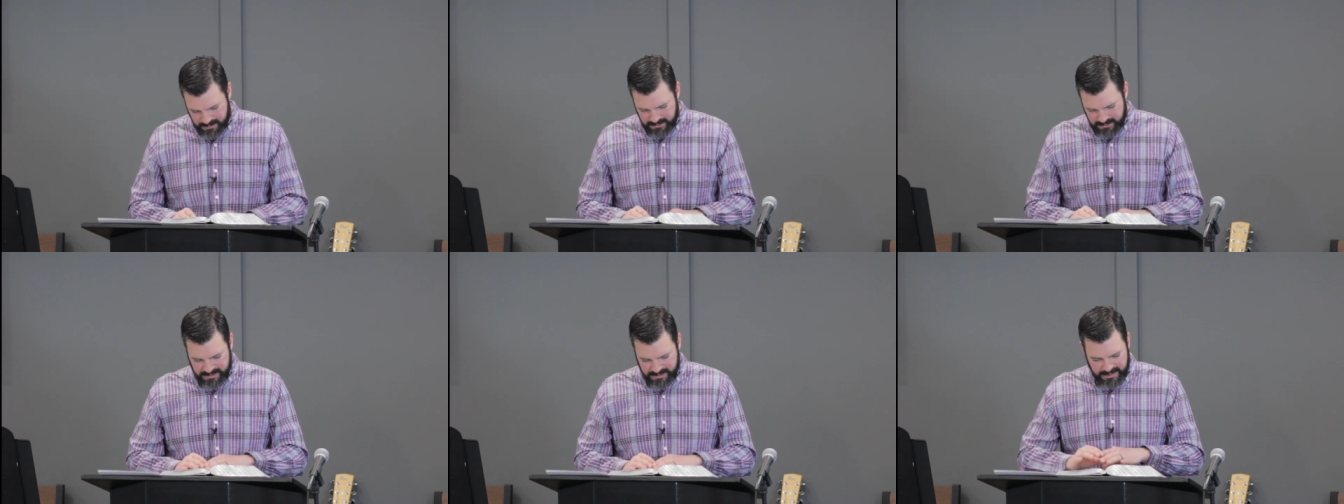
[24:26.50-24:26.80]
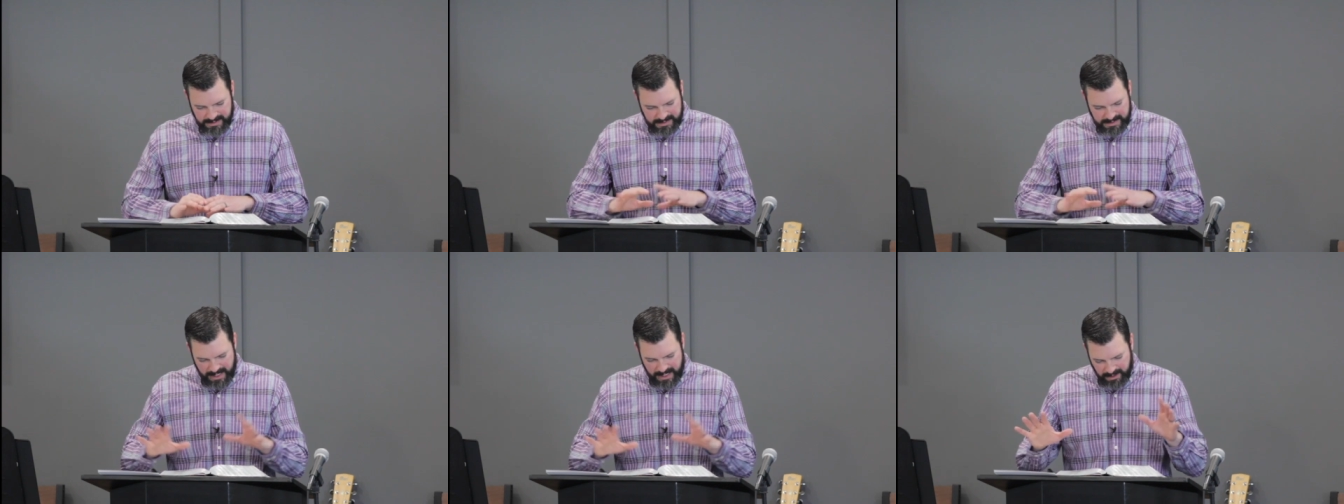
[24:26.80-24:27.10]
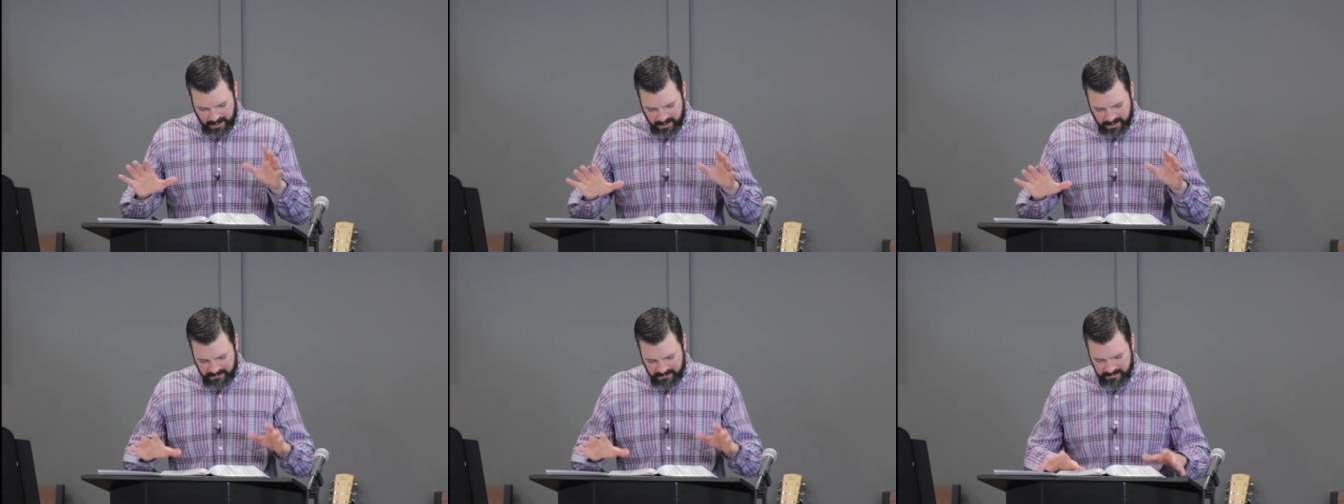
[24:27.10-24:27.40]
Take
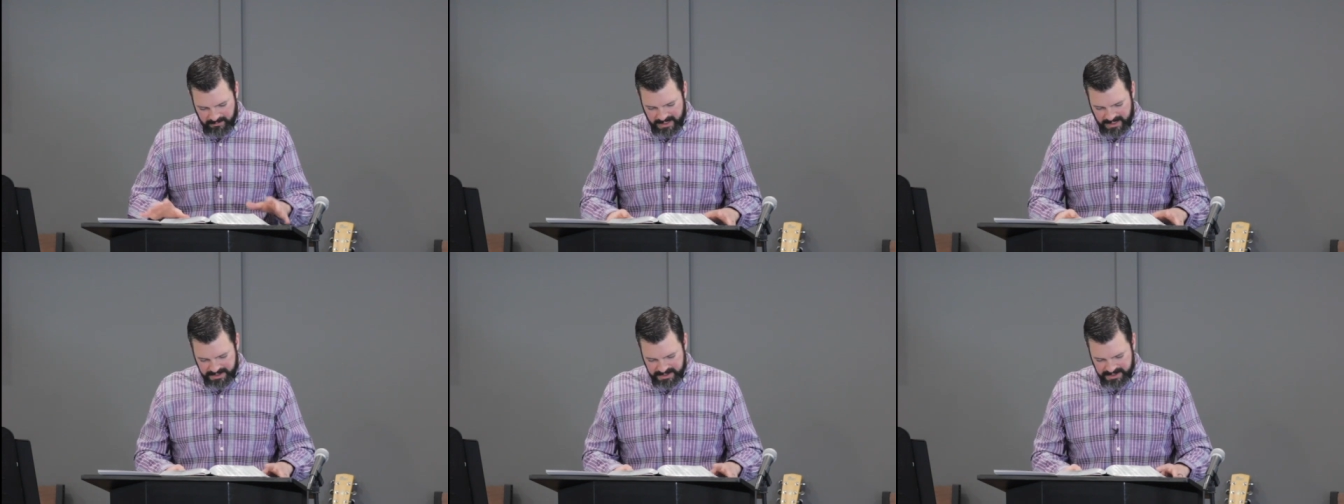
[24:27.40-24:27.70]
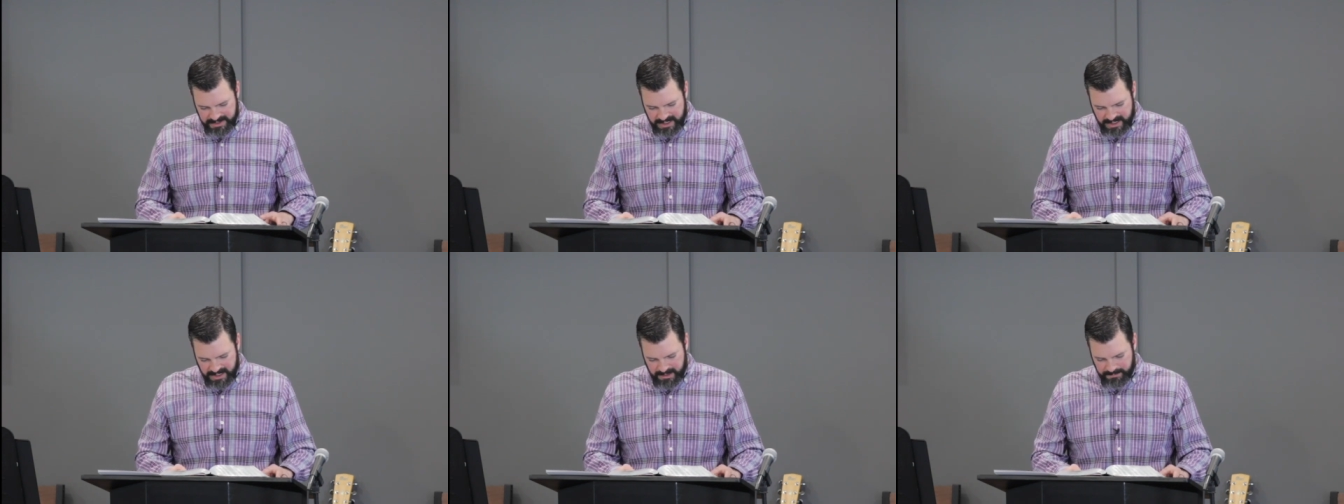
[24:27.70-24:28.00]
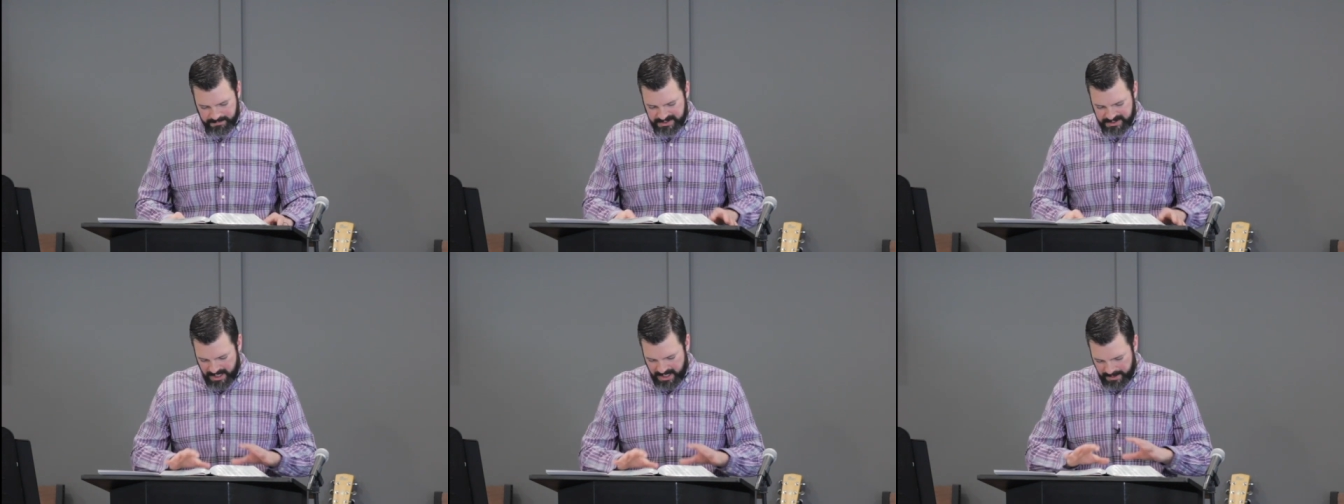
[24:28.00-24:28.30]
care of my
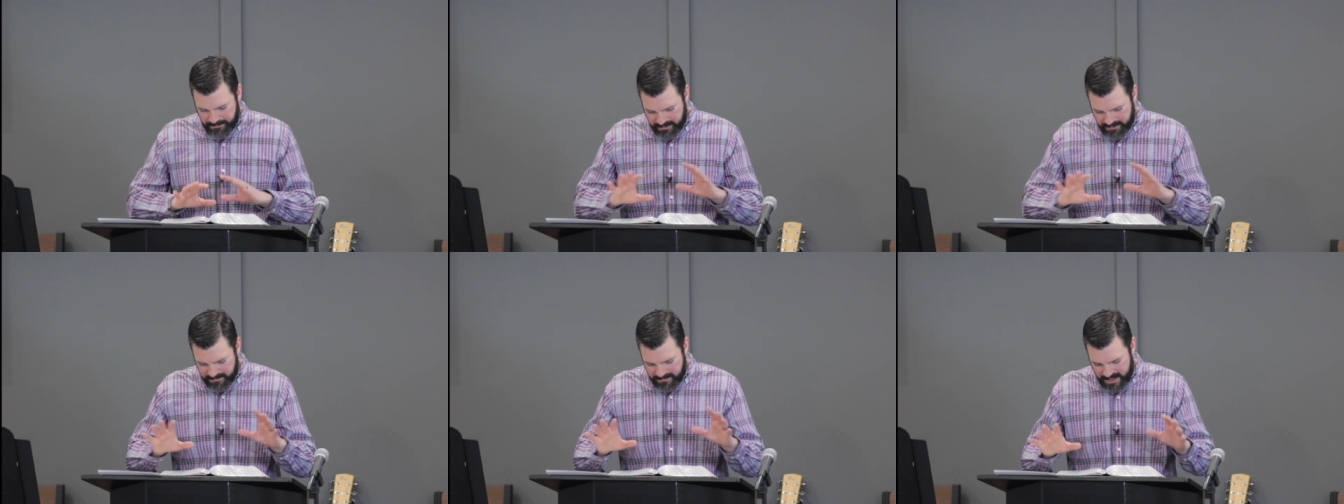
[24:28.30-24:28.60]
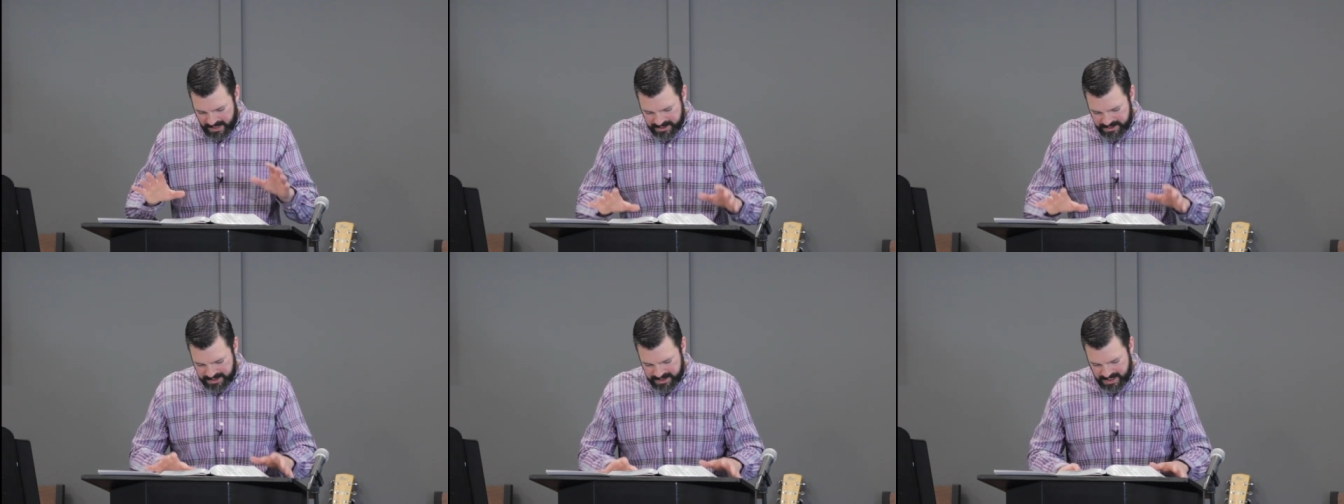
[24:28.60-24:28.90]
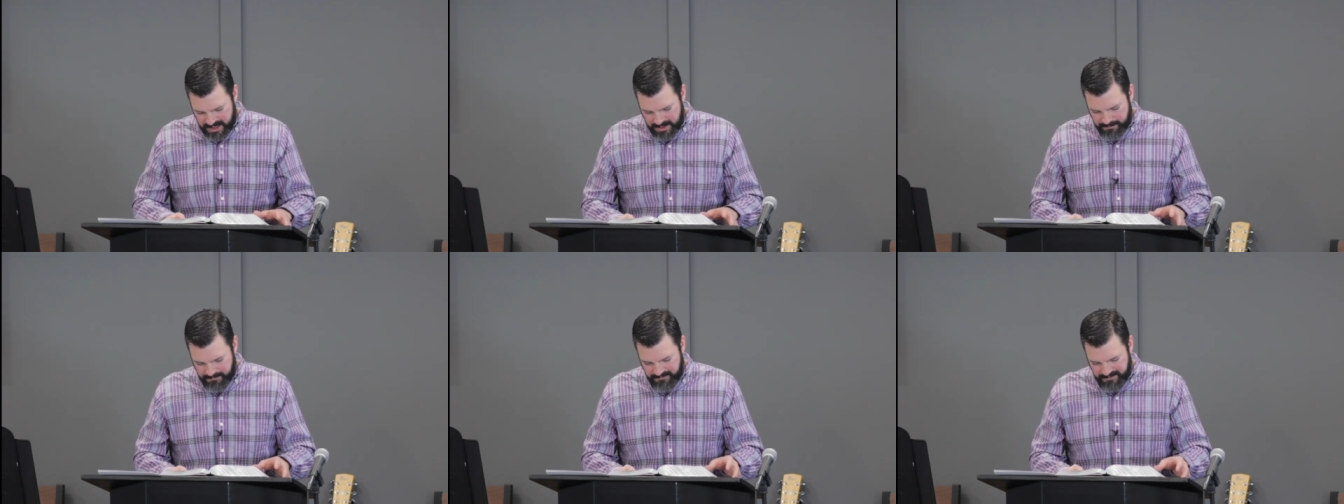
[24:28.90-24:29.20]
sheep, shepherd my
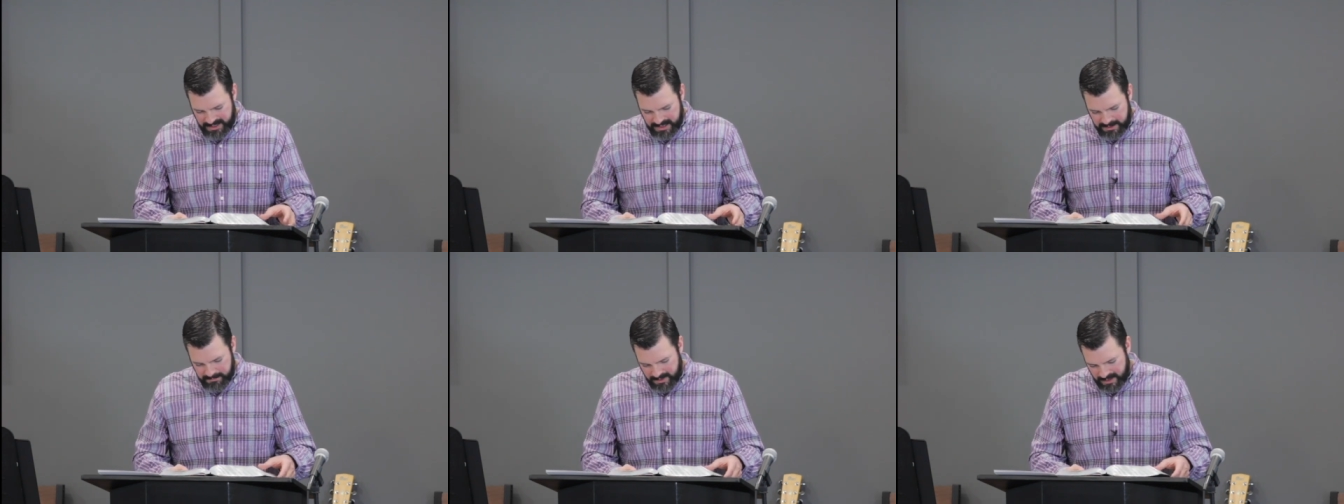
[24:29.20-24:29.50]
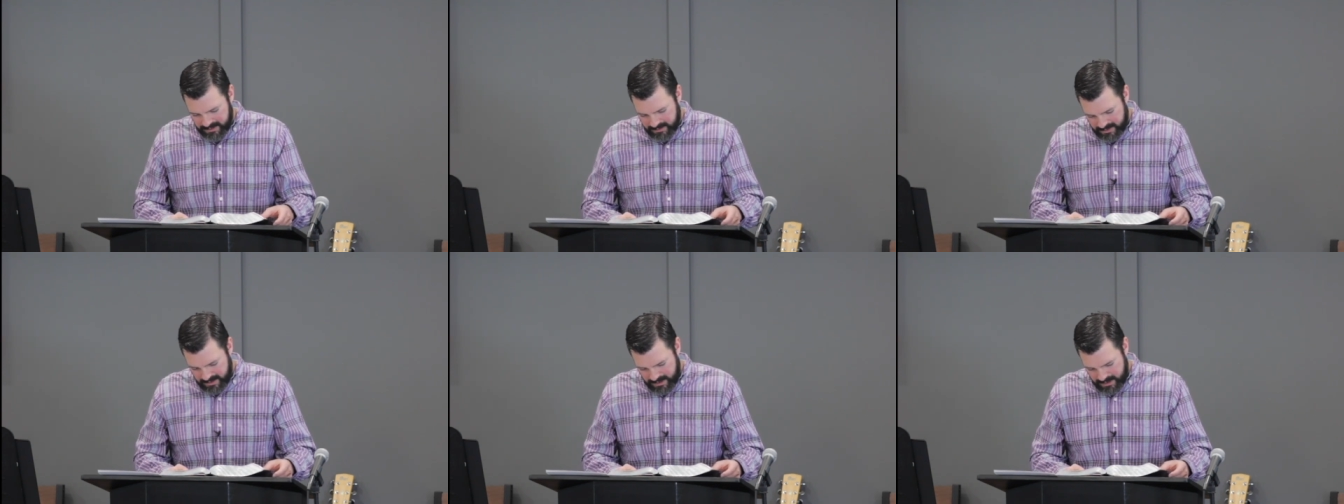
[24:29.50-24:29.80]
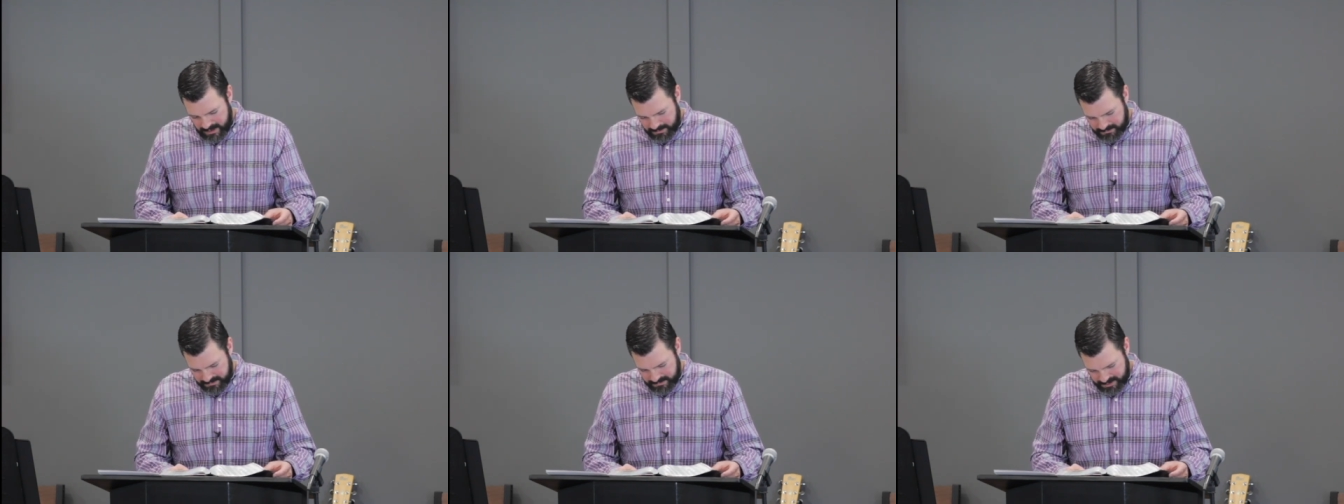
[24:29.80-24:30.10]
sheep, feed my
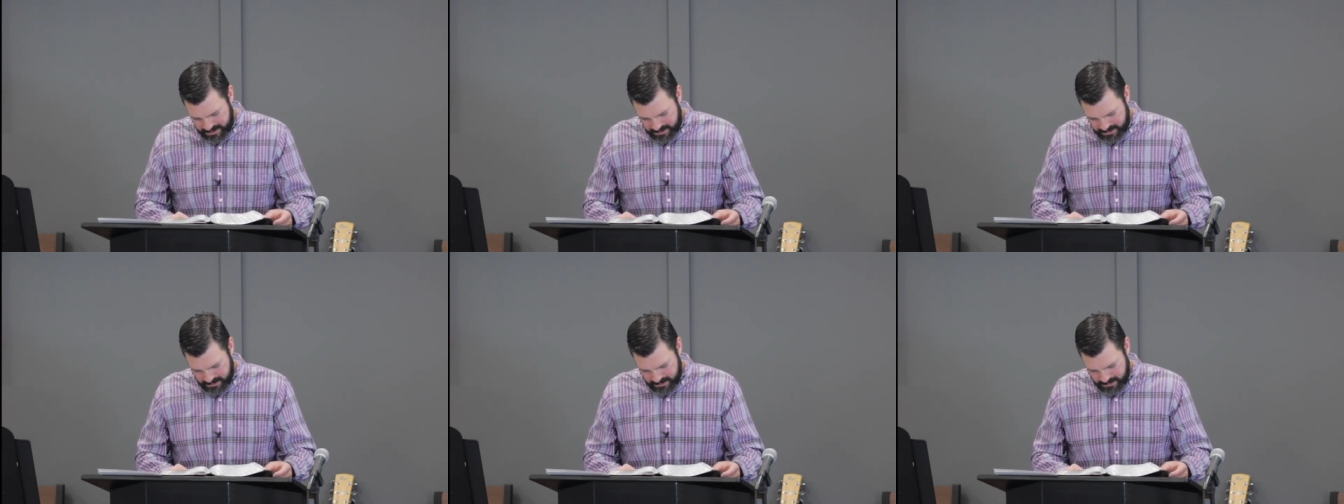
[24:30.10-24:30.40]
lambs.